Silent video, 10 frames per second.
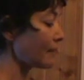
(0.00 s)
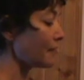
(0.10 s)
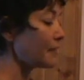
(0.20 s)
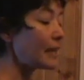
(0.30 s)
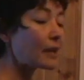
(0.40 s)
of
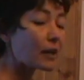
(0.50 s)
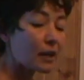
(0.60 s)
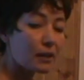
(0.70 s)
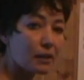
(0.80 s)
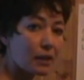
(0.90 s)

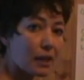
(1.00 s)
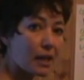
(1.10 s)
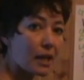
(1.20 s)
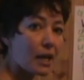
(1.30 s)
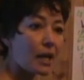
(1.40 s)
fear.
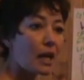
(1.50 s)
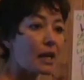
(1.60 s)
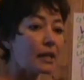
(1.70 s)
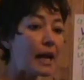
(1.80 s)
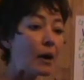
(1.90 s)

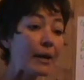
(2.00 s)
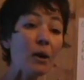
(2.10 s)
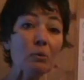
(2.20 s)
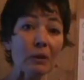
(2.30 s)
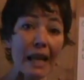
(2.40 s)
Now, I
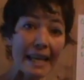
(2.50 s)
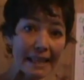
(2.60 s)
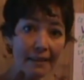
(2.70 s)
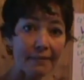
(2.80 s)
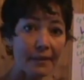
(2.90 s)
don't
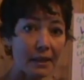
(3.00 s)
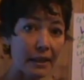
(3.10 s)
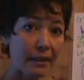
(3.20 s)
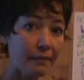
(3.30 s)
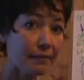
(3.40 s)
like the
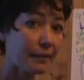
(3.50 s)
feeling of